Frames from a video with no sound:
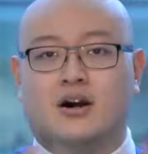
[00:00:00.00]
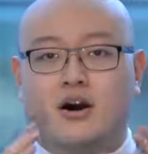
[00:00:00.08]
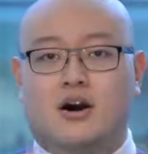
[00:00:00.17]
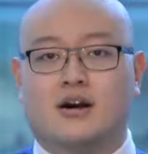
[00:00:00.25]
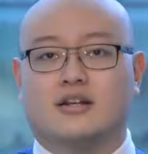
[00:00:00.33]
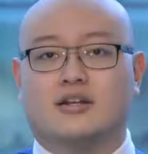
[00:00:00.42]

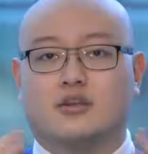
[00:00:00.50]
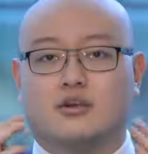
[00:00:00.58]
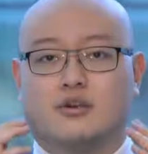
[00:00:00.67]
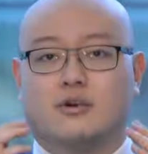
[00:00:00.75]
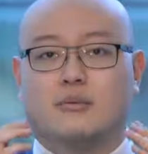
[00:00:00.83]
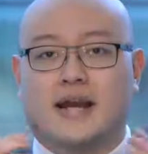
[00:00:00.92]
on
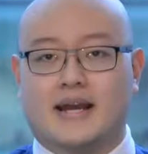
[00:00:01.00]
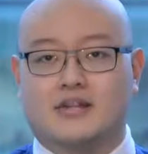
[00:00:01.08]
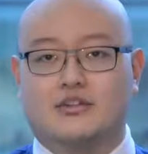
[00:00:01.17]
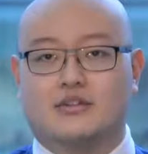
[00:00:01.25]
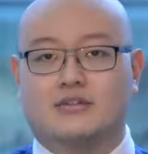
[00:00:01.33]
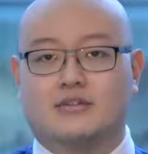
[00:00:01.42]
your
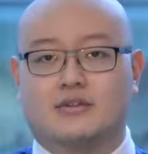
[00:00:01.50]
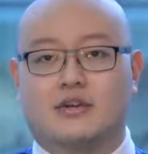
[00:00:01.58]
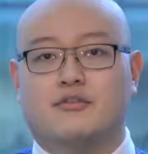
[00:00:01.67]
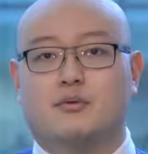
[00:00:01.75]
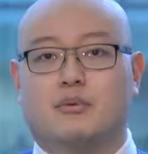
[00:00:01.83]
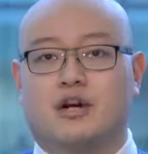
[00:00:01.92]
pages. It'll
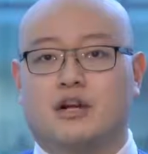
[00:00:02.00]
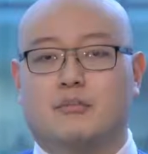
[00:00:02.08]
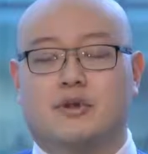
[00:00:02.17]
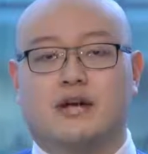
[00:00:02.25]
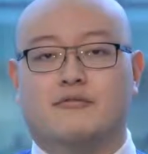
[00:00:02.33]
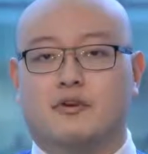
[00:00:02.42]
give you plug and
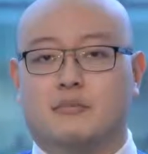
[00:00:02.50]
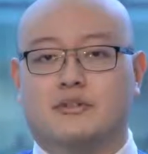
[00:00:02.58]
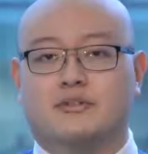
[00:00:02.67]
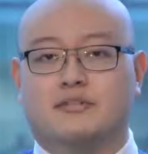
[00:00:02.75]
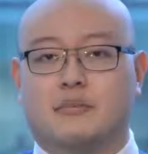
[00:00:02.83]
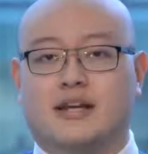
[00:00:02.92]
play for your
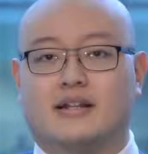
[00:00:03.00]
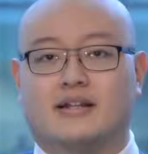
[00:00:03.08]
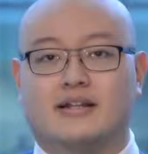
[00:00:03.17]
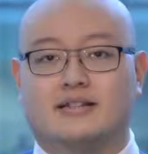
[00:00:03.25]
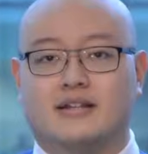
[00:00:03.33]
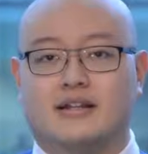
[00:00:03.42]
business, make it
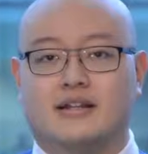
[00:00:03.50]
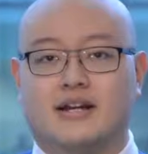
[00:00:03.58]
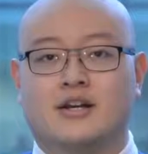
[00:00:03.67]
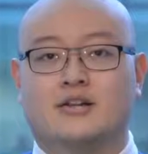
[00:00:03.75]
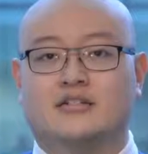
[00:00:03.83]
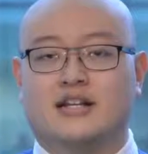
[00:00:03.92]
easy,
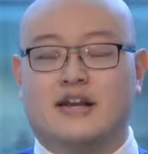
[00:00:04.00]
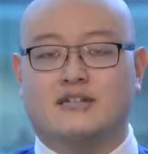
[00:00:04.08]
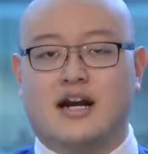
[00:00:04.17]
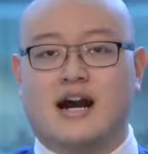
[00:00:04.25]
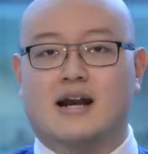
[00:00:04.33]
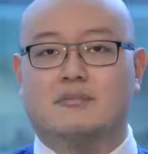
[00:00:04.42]
you save
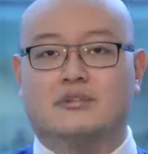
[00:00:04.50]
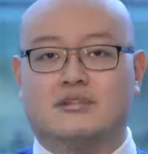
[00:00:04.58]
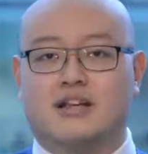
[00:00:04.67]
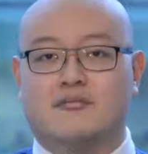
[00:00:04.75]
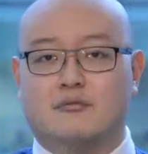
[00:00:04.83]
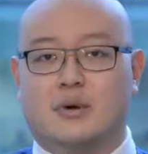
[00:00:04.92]
time, you
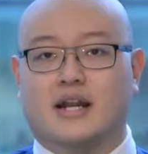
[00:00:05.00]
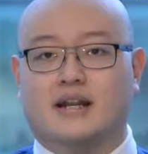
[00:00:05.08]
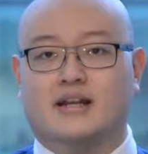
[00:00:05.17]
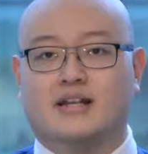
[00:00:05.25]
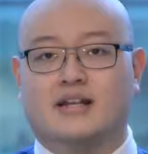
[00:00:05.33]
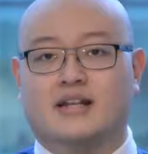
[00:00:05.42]
save money.